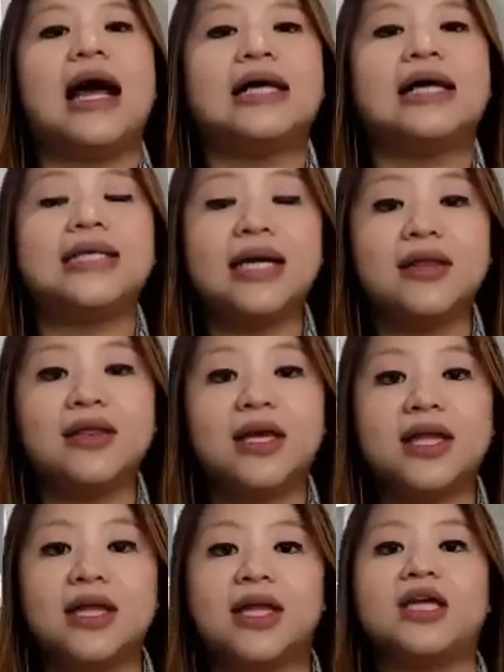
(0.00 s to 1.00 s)
Second
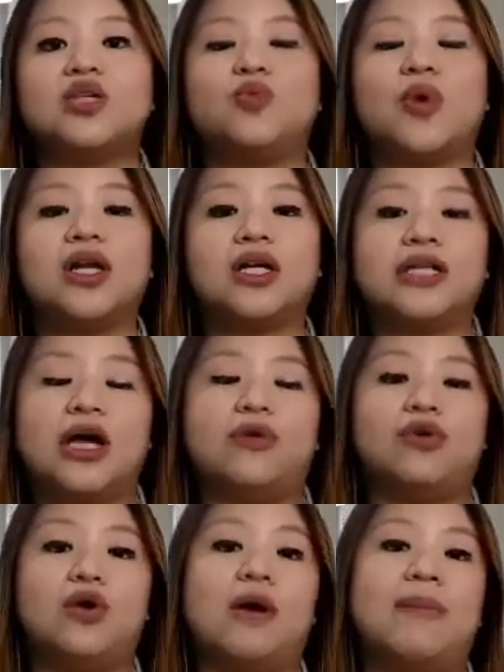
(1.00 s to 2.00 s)
thing is we're going to tell
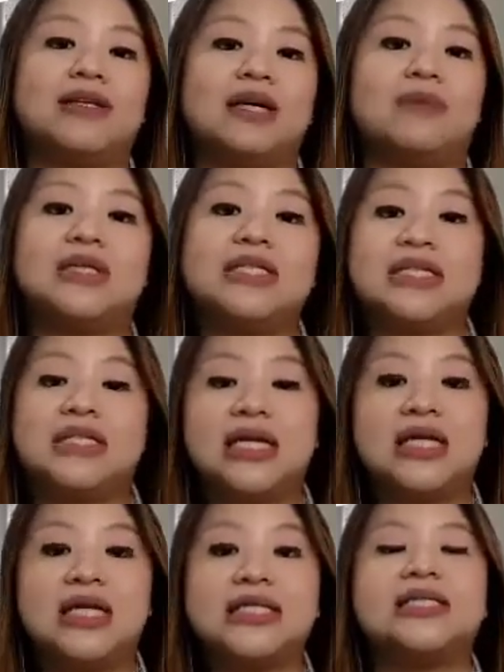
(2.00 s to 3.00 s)
you about some of the
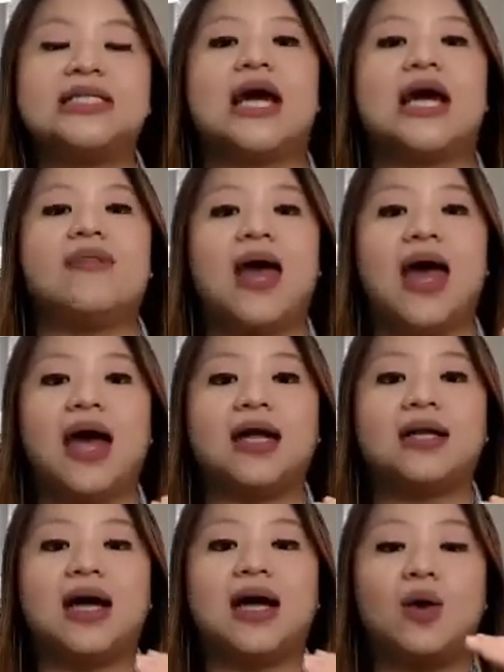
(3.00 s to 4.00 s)
cities
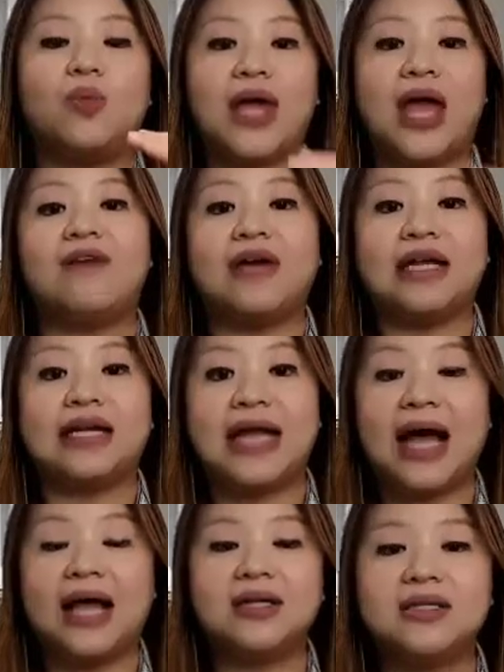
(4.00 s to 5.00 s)
that we have in
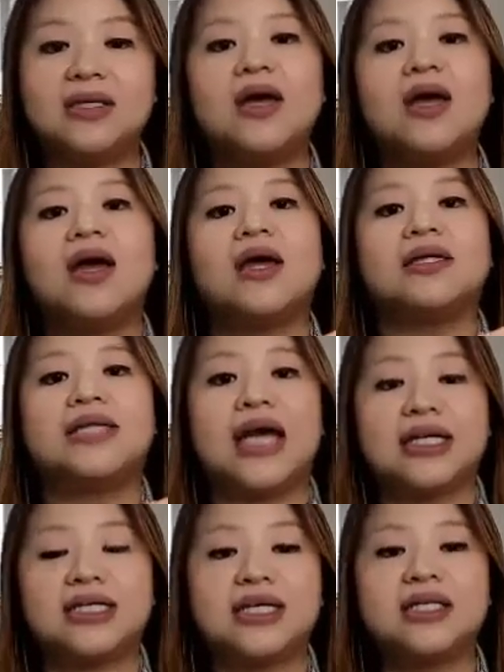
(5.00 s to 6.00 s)
Dallas,
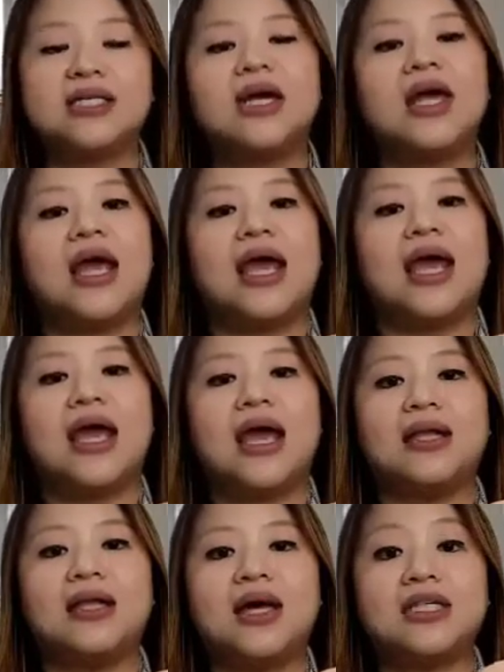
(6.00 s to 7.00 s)
Texas,
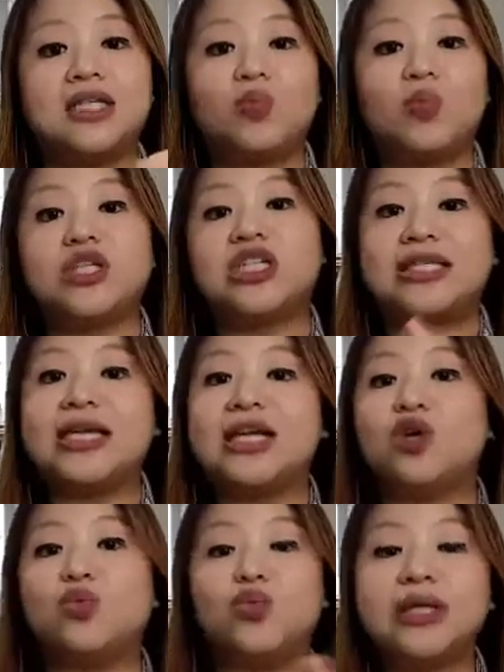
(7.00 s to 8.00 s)
and see which city
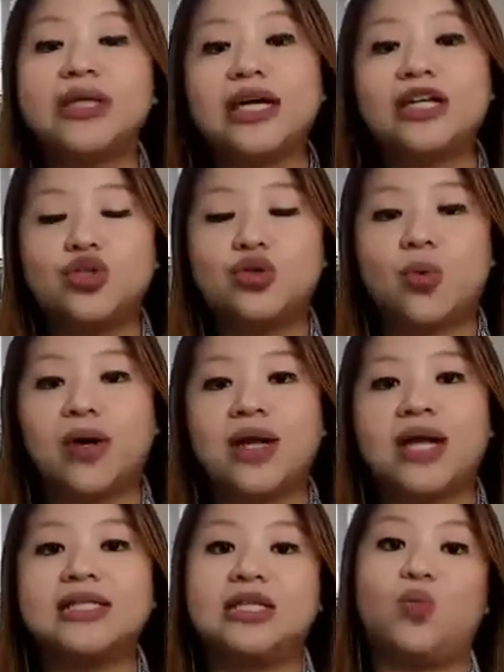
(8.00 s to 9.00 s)
you really enjoy
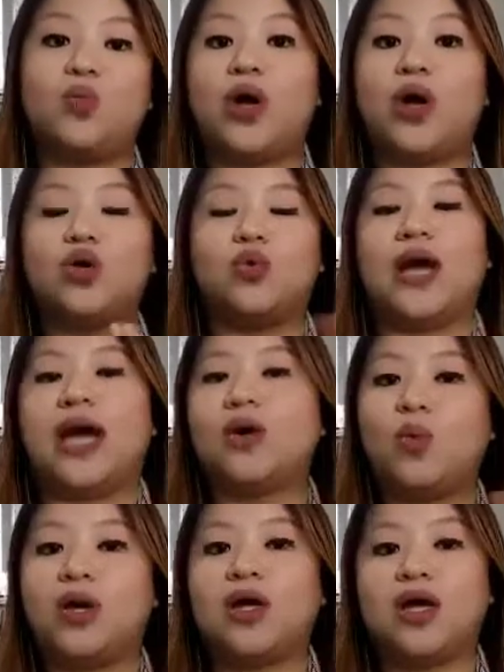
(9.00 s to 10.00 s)
and see where you kind
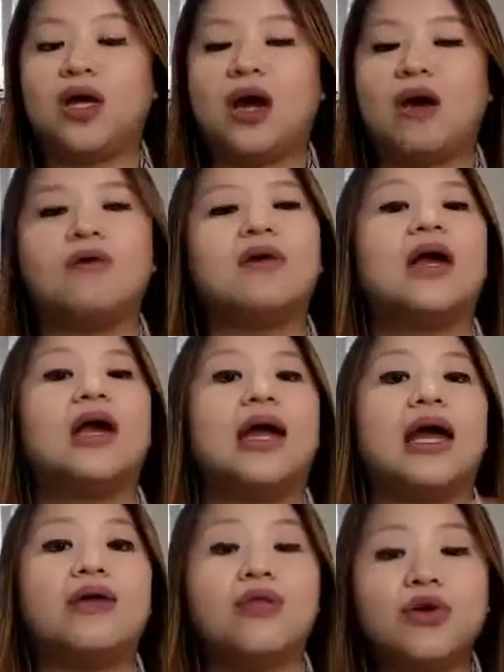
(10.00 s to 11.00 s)
of wanted to go.
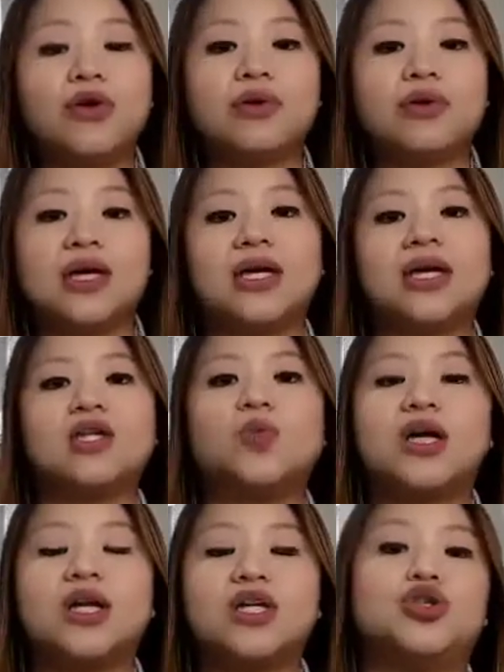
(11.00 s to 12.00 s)
And third thing is
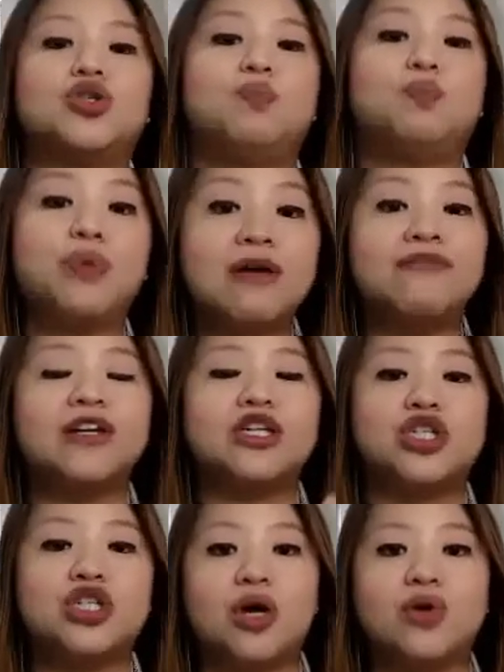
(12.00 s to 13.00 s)
we're going to briefly
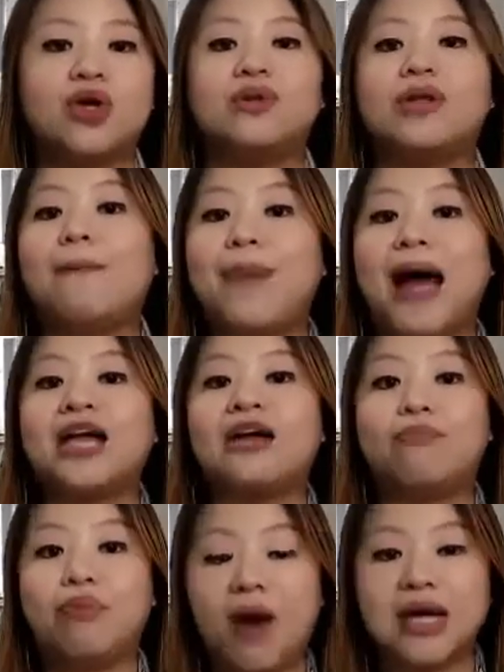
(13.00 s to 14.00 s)
show you the buying
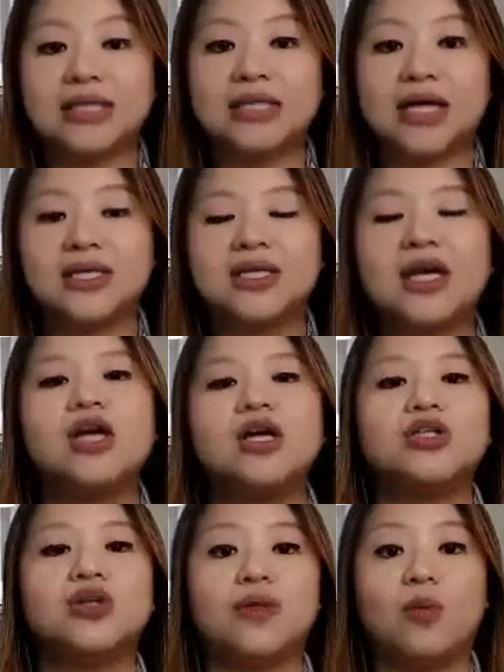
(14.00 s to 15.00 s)
process.
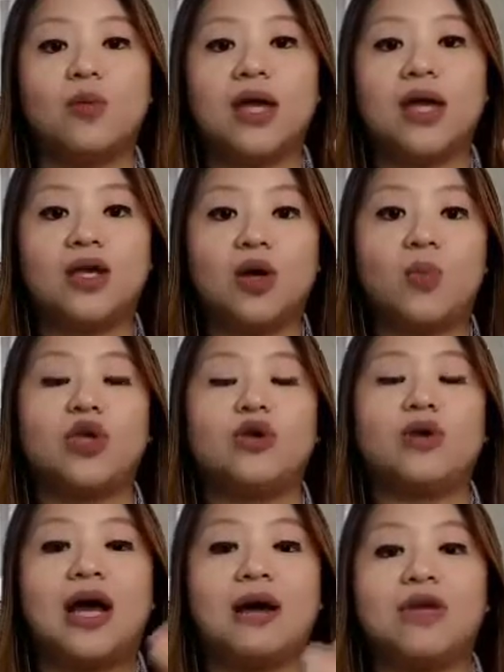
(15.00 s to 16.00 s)
So in that way, when you
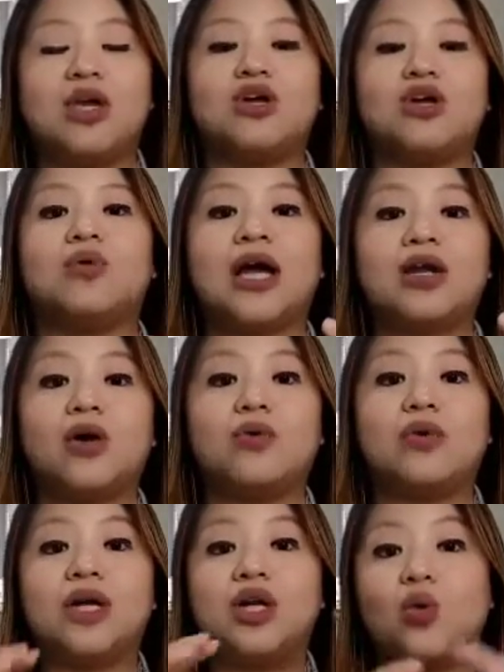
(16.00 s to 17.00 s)
come here, you kind of
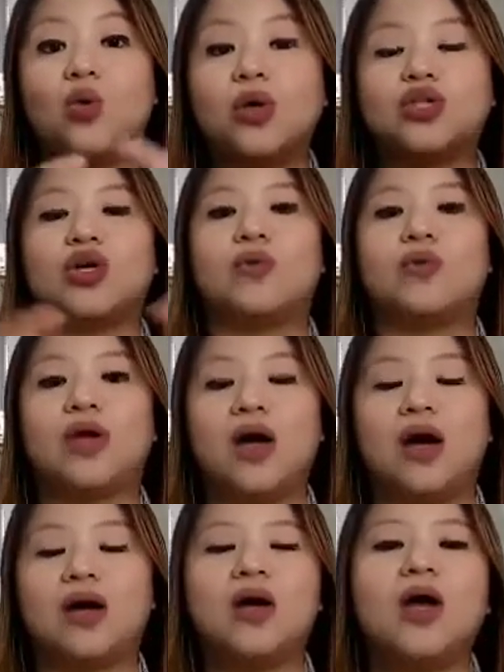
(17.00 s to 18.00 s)
already knew what's going
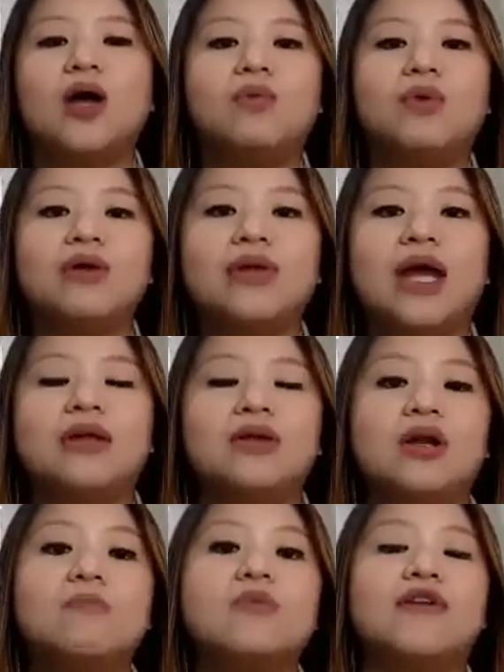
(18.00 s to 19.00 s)
on. We know that,
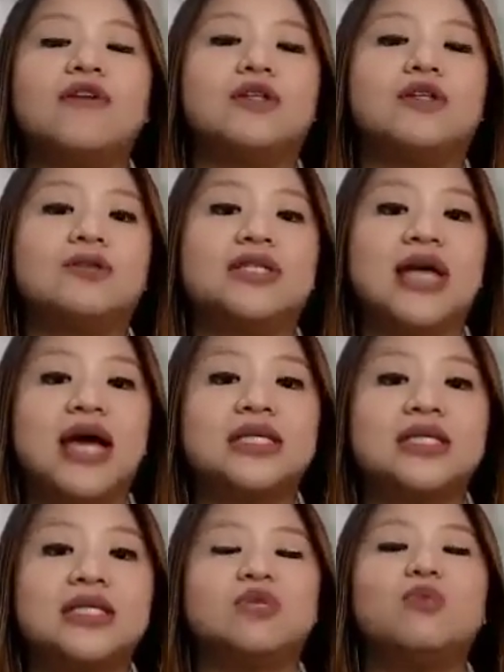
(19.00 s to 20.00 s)
moving to Texas,